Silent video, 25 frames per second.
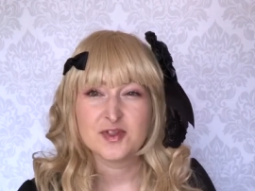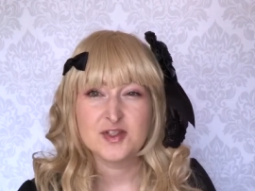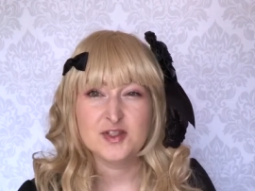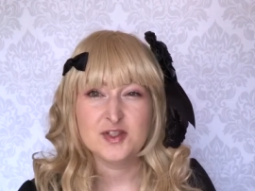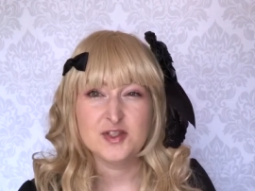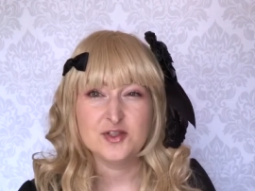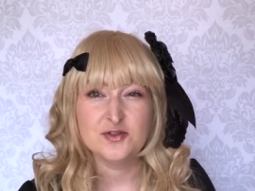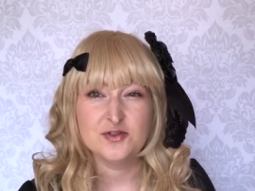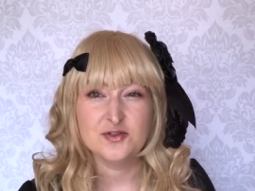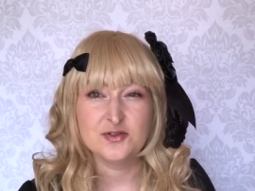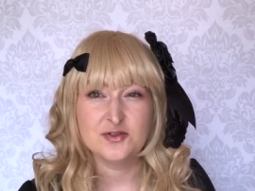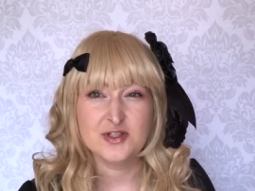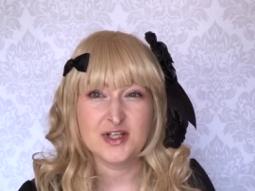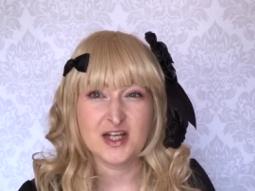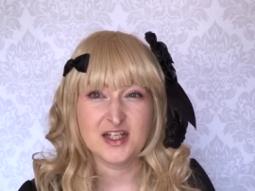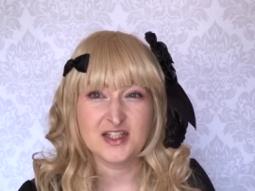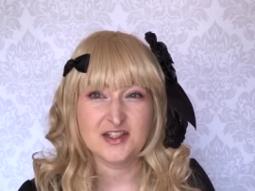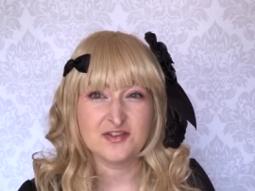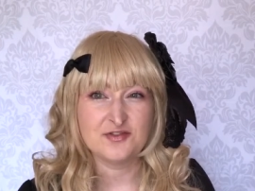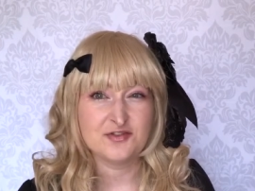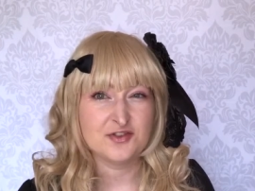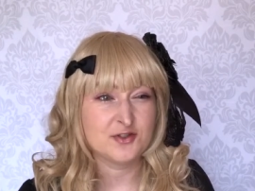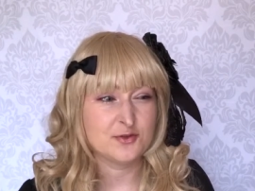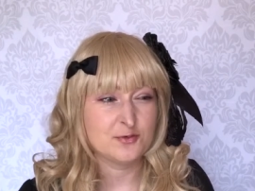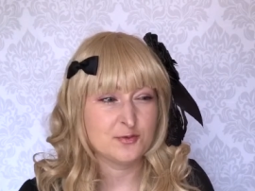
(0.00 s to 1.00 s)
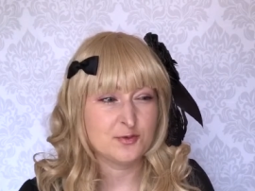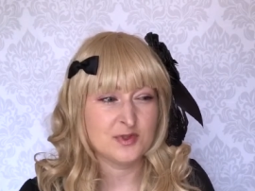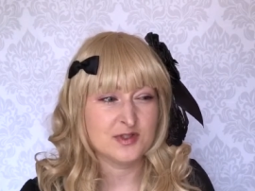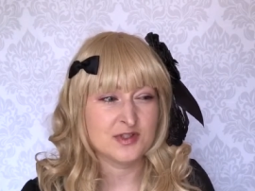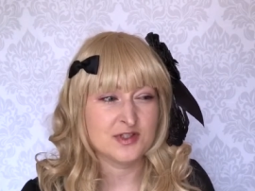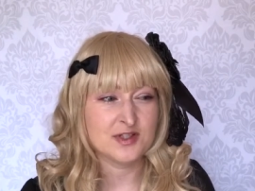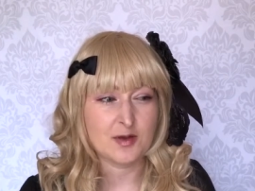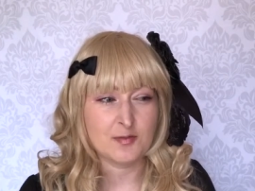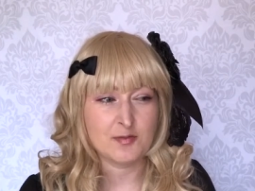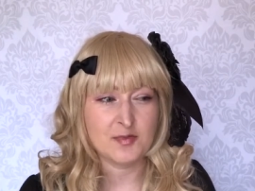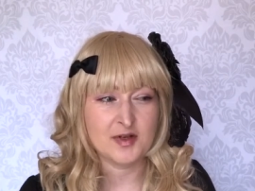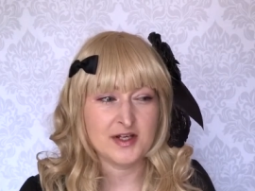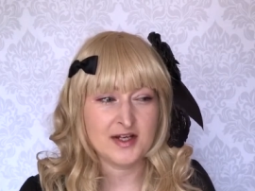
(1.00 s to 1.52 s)
you know that if you want
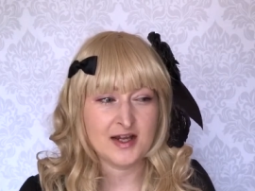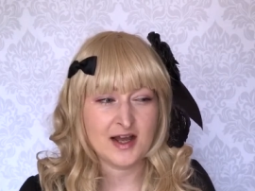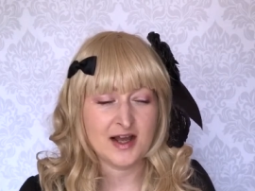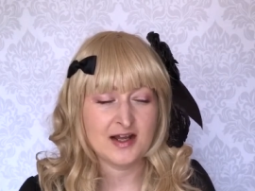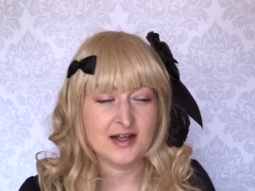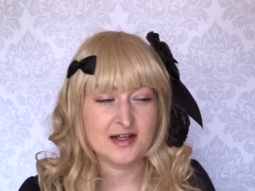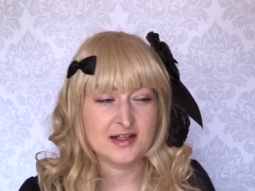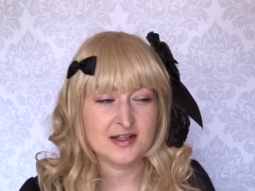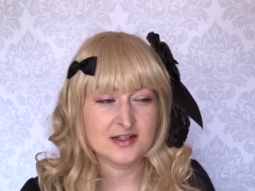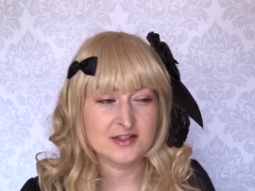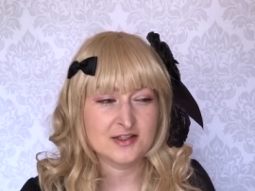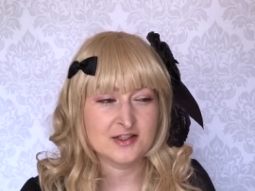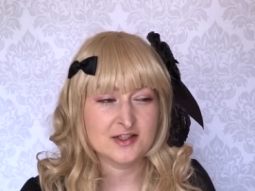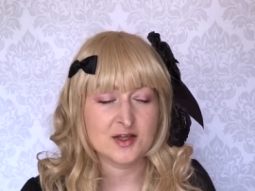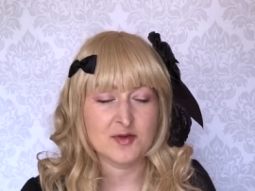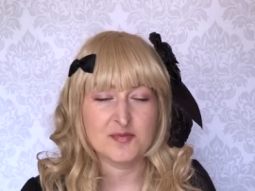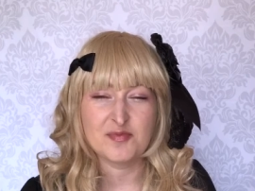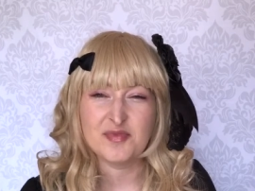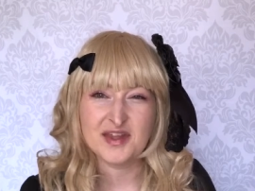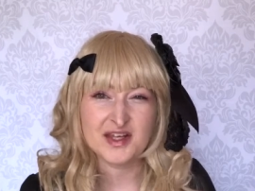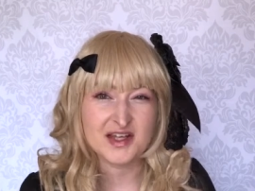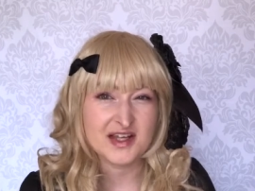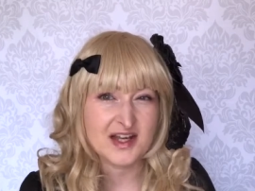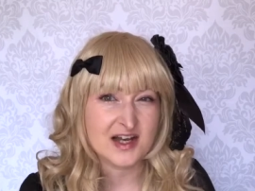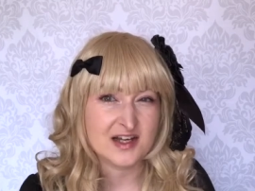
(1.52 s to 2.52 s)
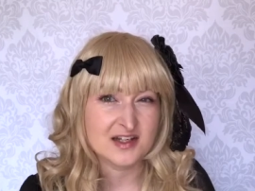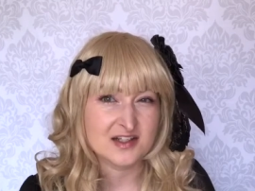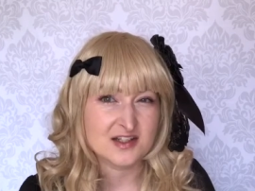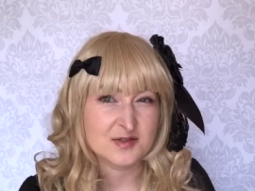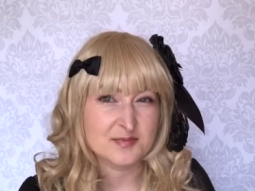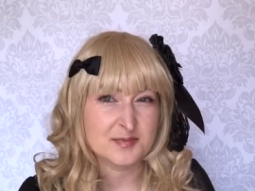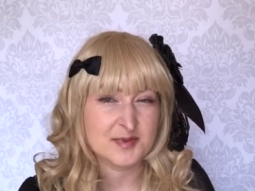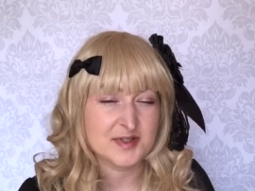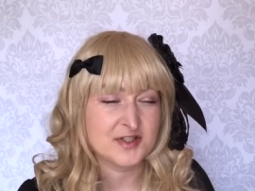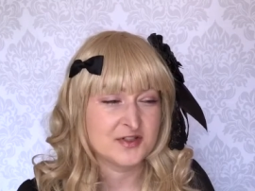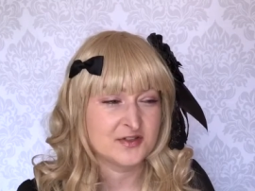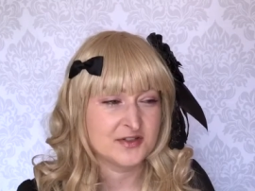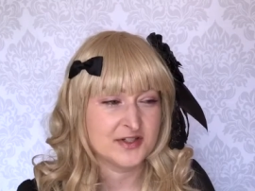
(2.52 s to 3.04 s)
somebody else something else
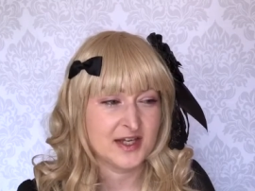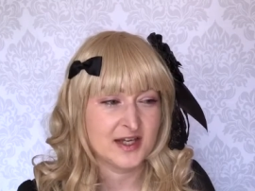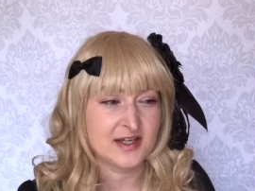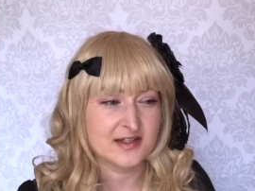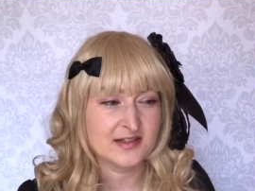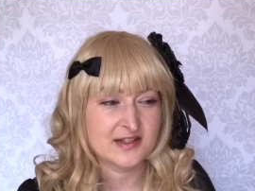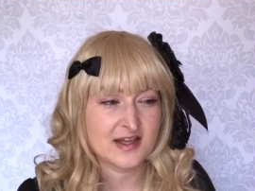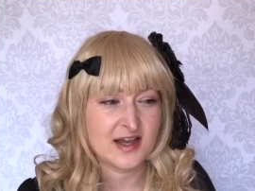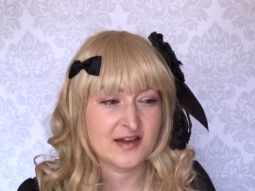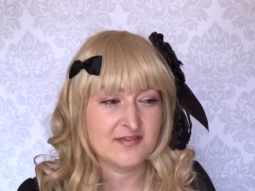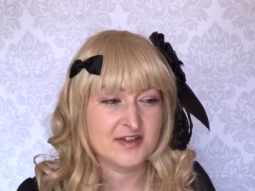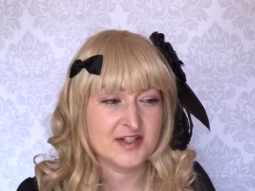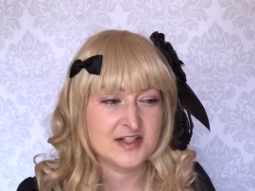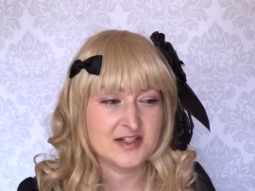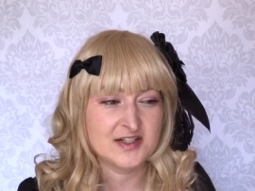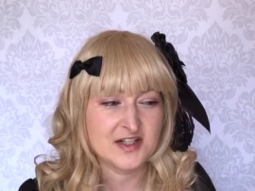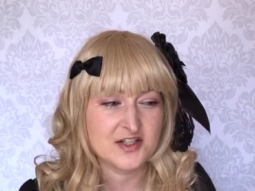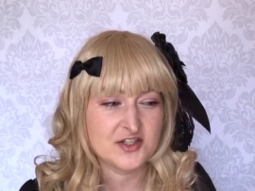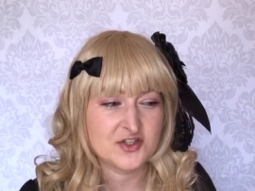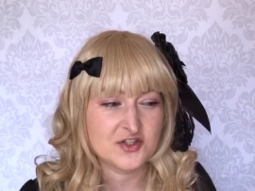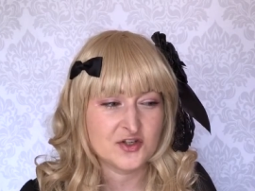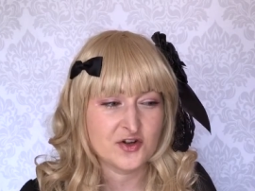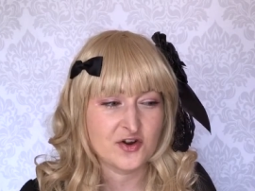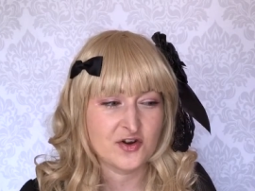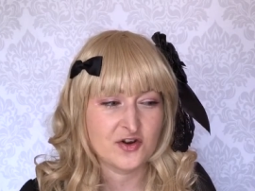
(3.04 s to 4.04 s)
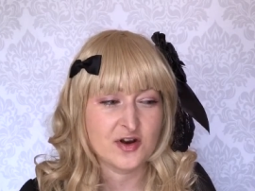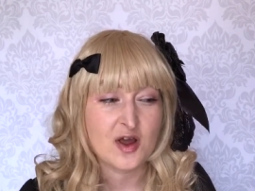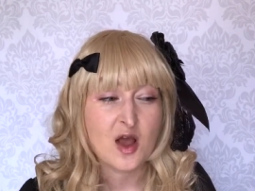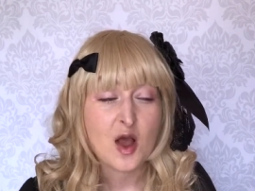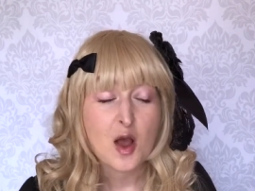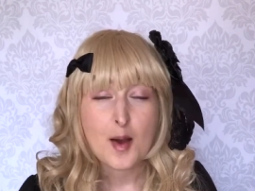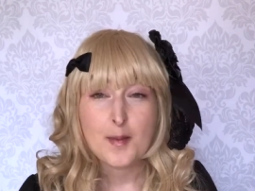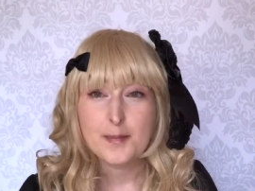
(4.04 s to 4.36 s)
but you can't have it this turn,